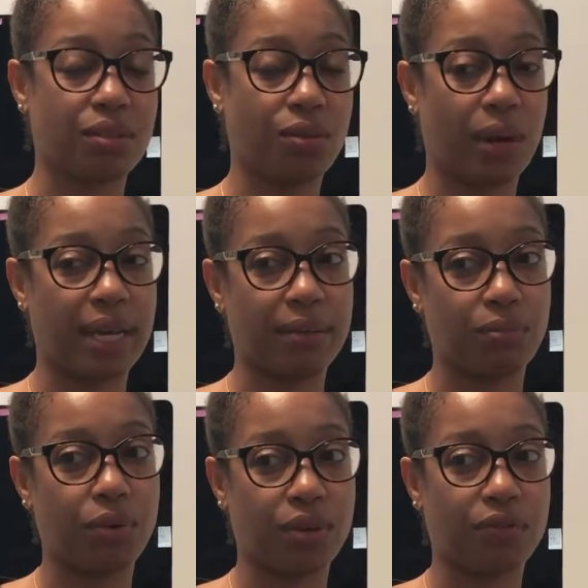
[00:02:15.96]
quite
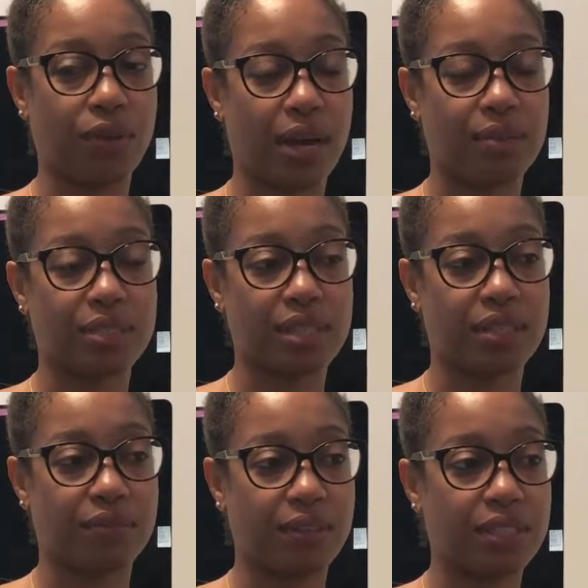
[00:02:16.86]
important for how it's
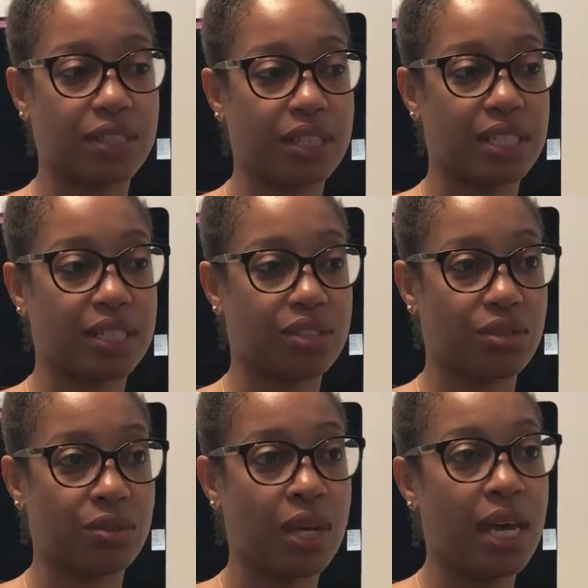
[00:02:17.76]
going to function. And
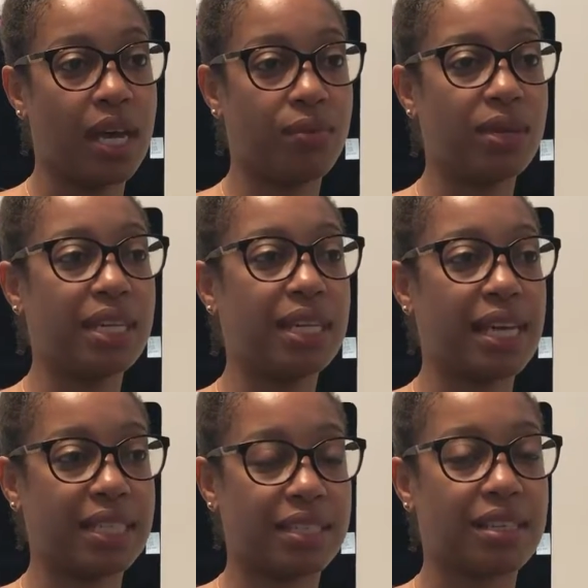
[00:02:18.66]
so it really
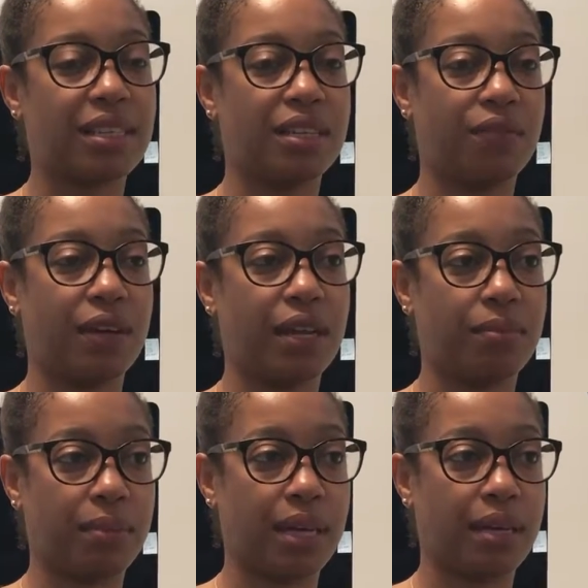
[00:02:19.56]
led to the
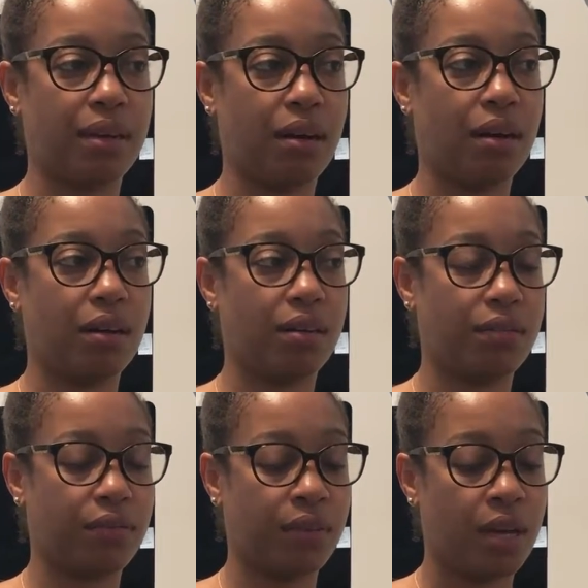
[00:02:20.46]
development
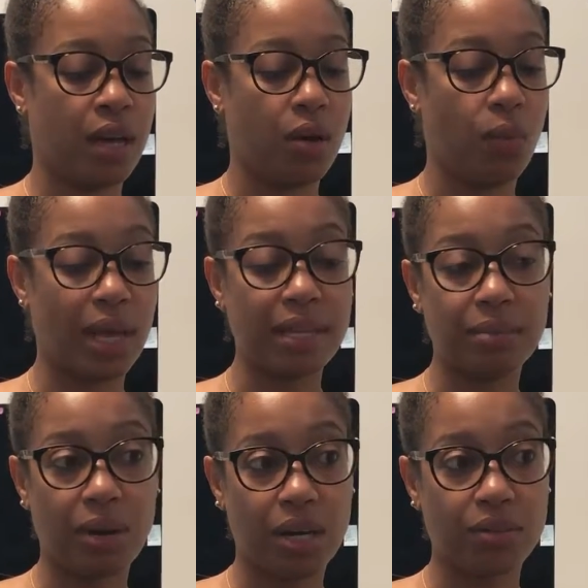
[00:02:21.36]
of
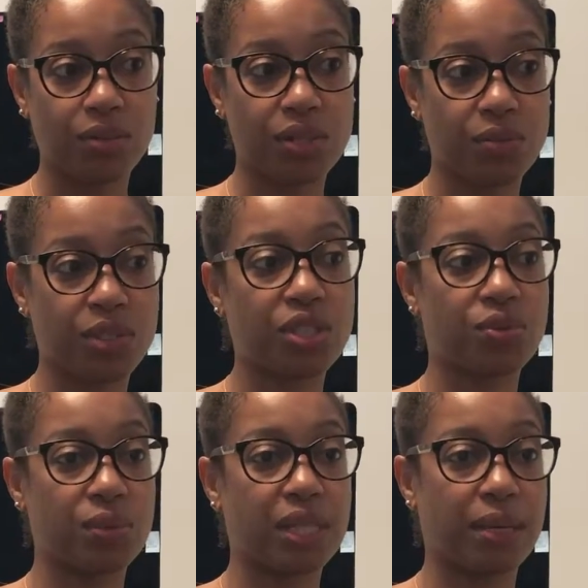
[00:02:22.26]
wetland models, which
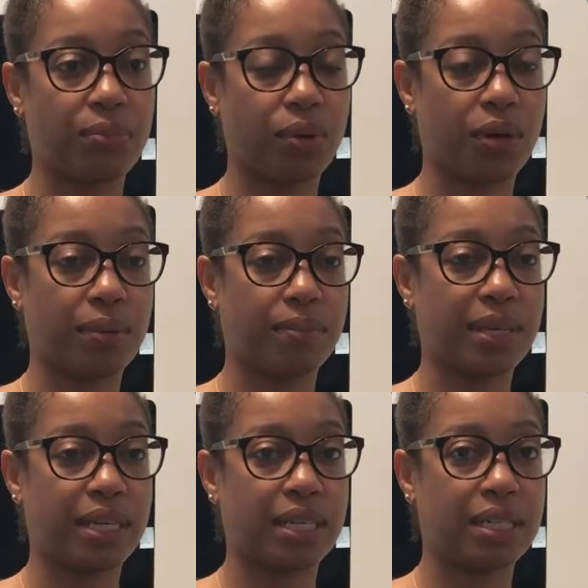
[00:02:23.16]
is really important
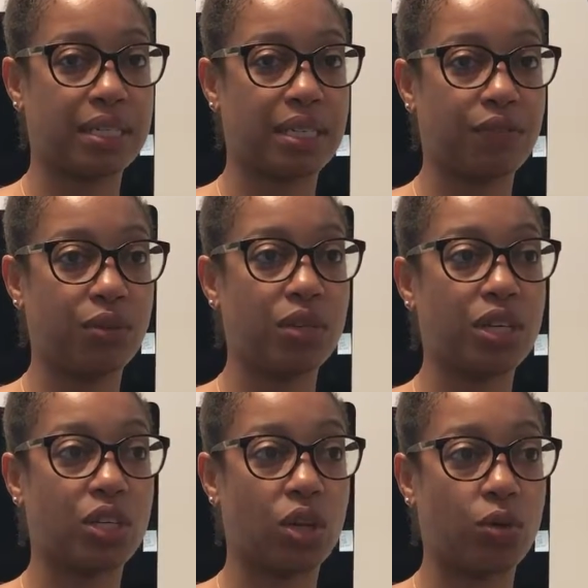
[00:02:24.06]
because if you
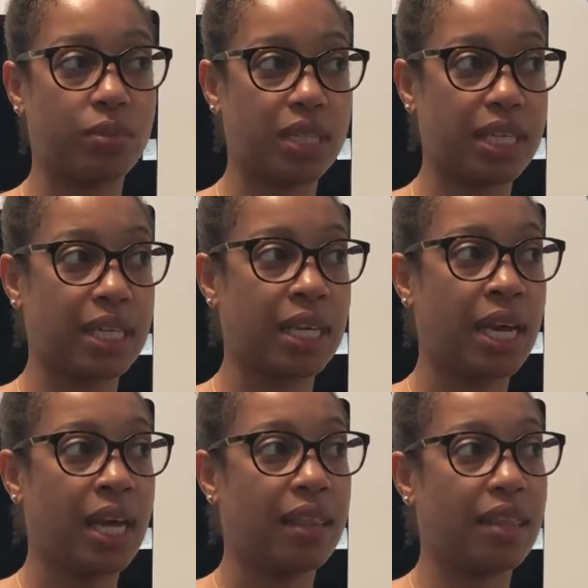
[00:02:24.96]
look globally,
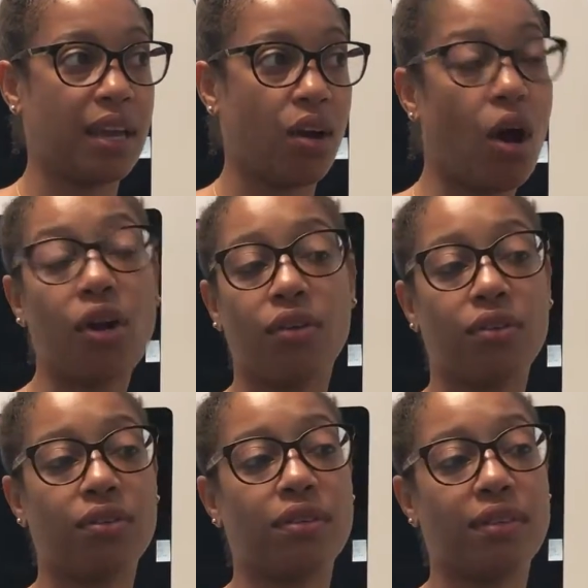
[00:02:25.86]
there
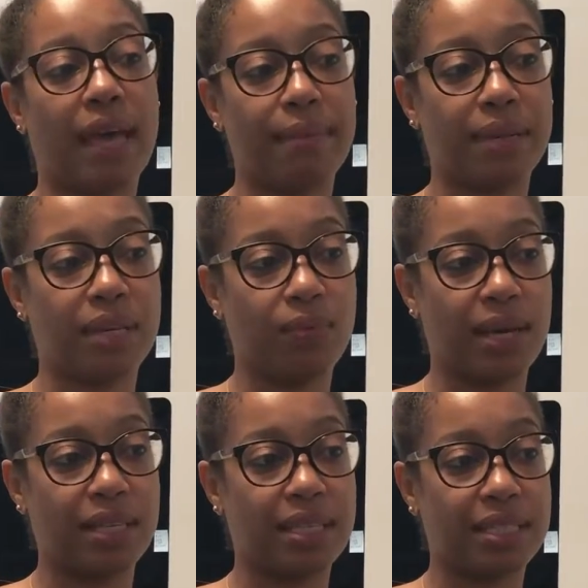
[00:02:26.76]
aren't that many
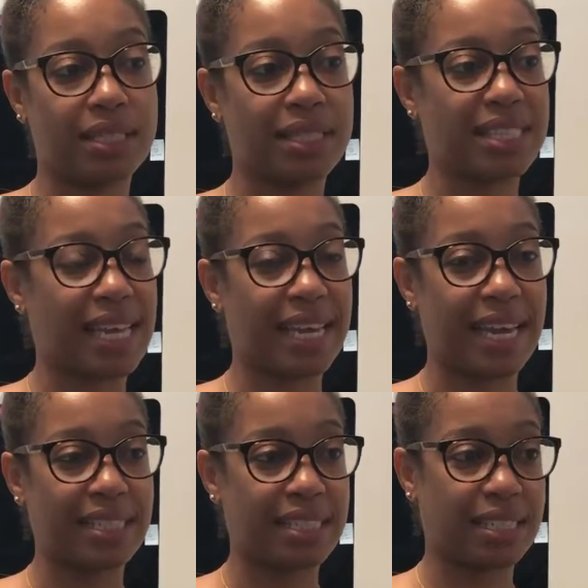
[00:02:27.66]
wetlands. It's like
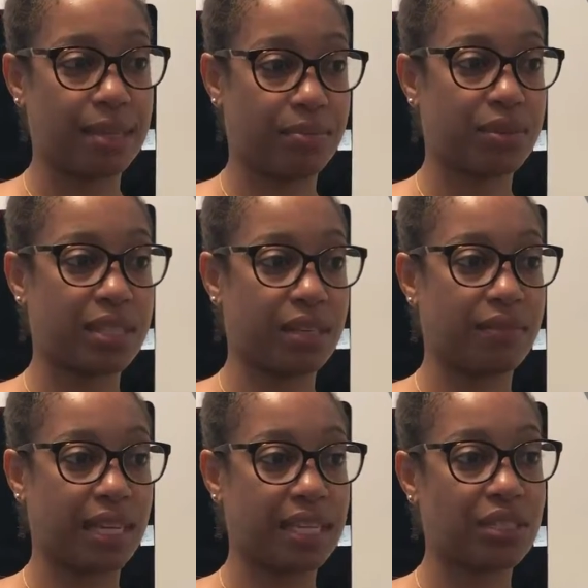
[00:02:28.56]
8 to 10% of
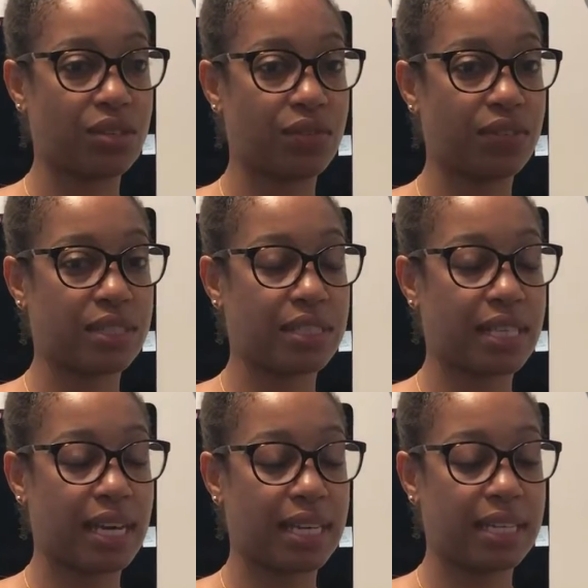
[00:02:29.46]
land surface
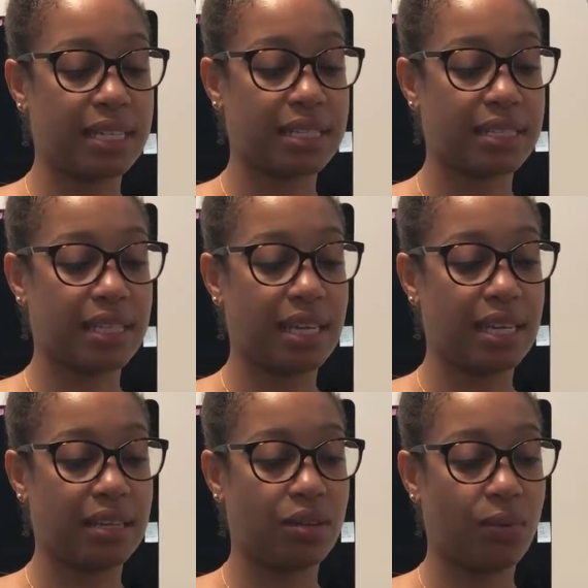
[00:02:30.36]
that is
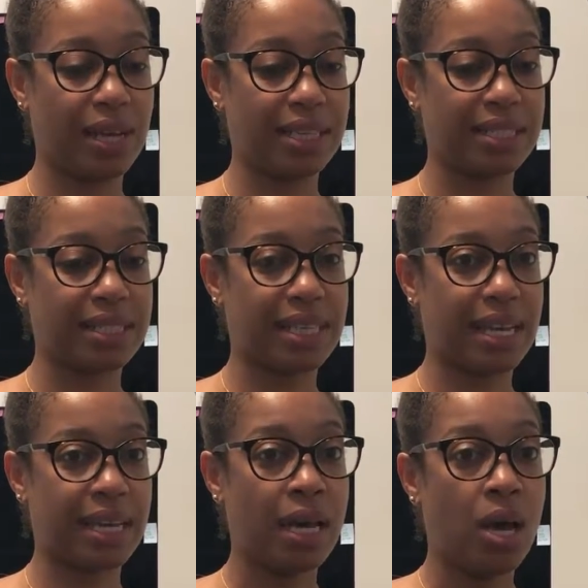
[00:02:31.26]
in the wetland
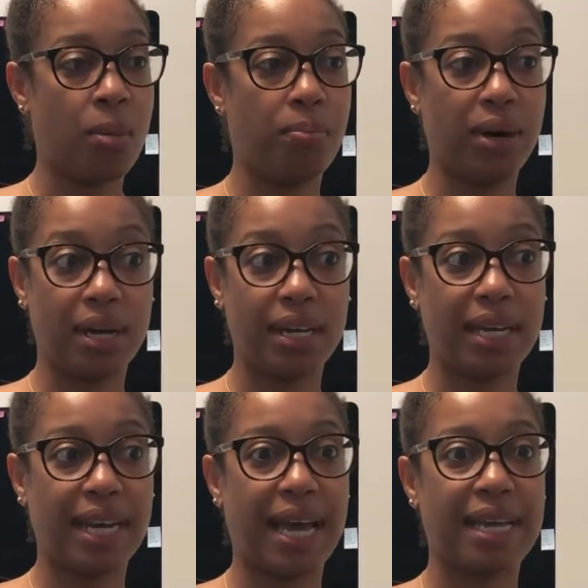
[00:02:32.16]
state, but
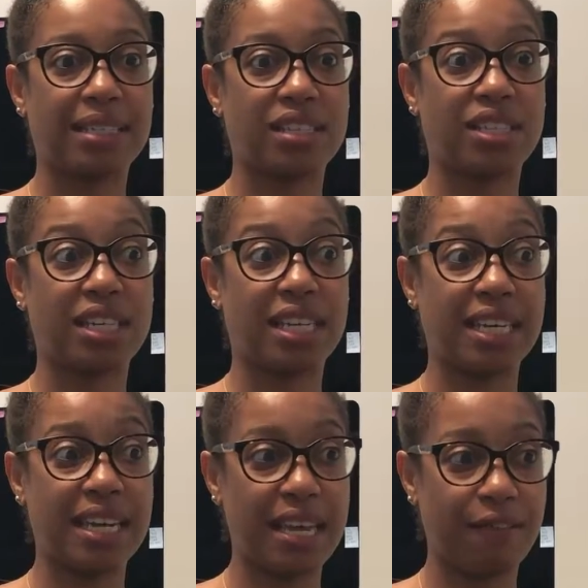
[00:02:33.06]
it has a
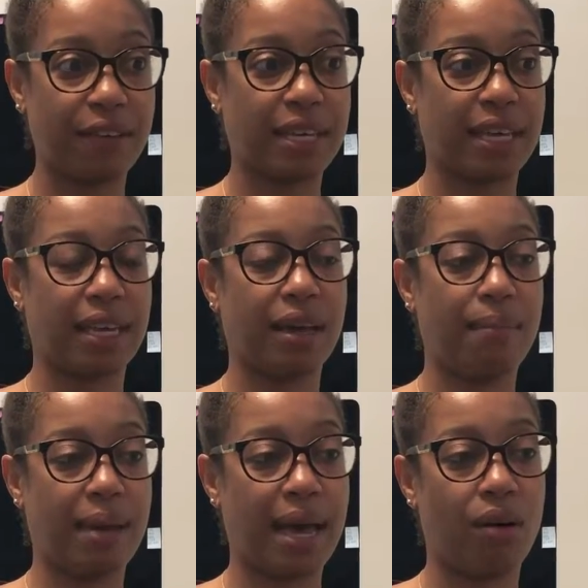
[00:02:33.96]
significant
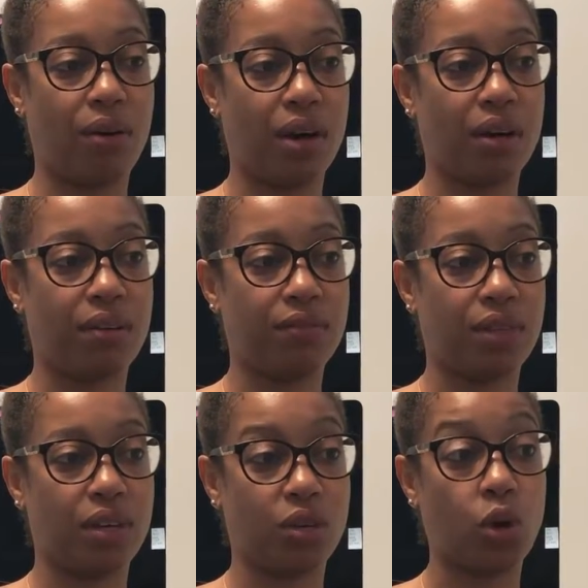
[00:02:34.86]
amount of
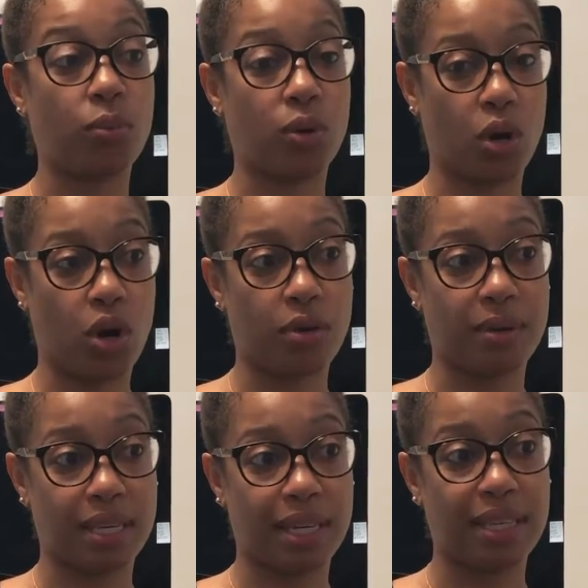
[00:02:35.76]
the global
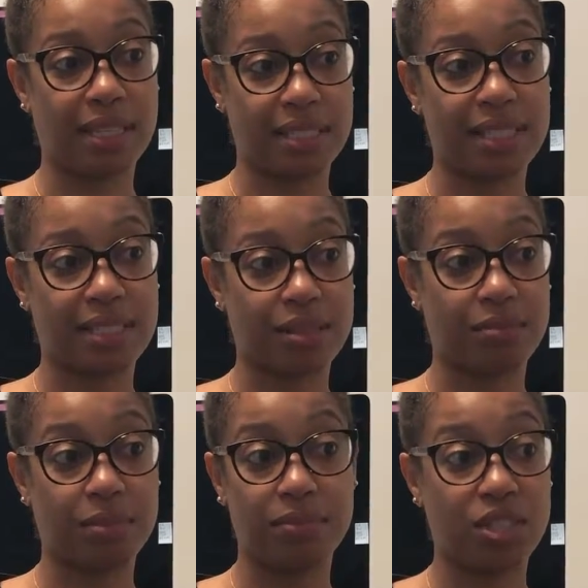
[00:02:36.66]
carbon in these
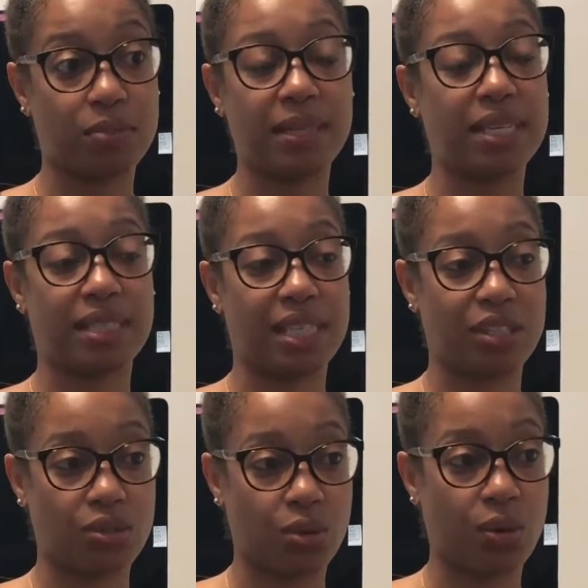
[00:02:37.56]
systems just because they
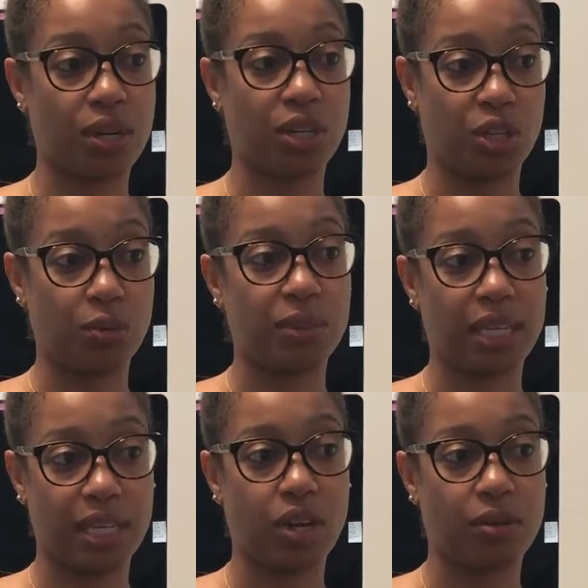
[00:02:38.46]
store and
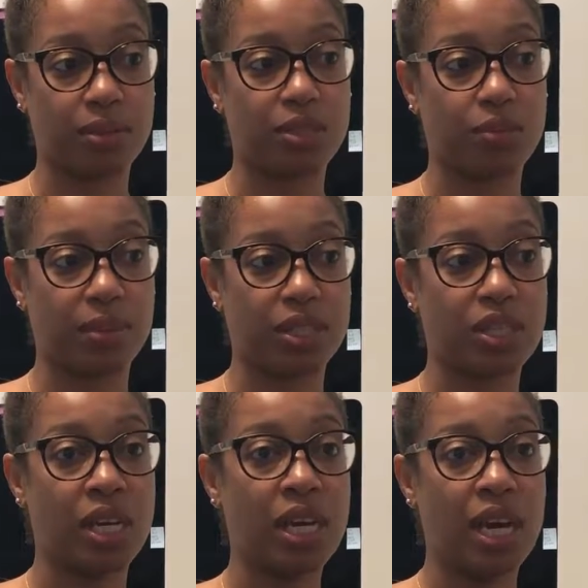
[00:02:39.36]
accumulate carbon so much.